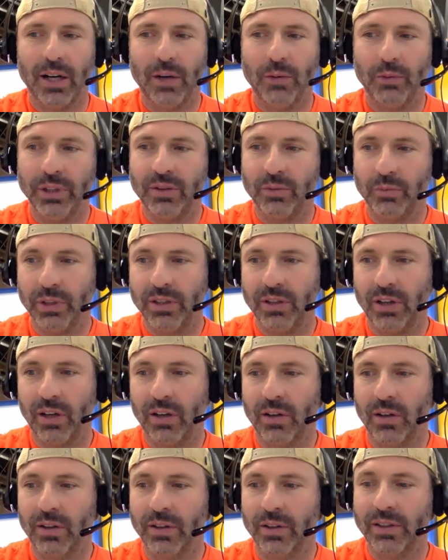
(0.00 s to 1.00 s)
We
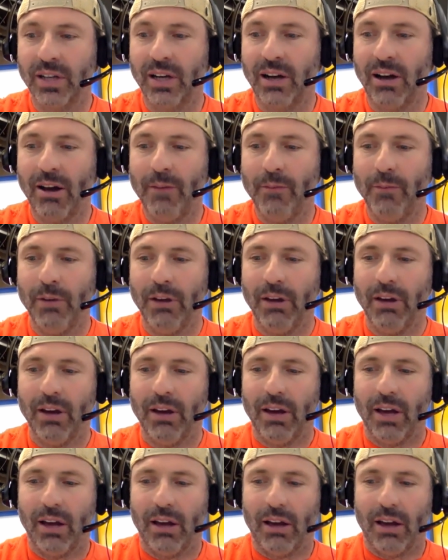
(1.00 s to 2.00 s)
talk all the time,
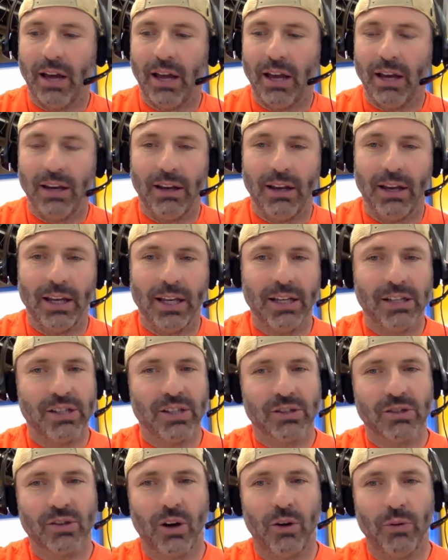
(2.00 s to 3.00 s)
and he's
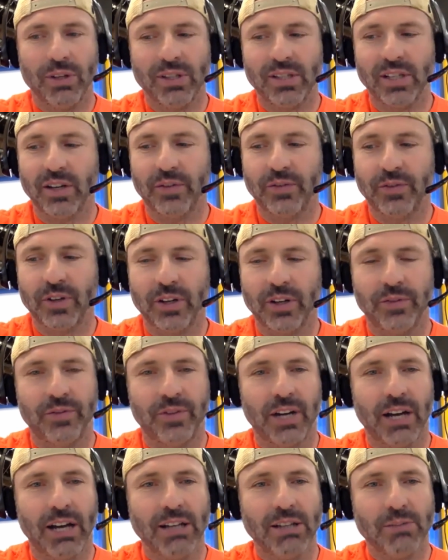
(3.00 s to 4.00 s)
just always there for
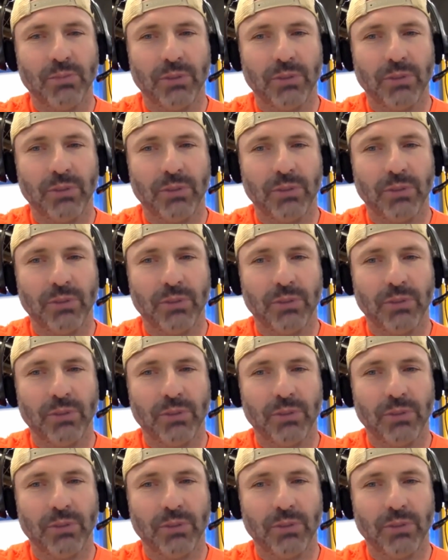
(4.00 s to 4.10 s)
advice.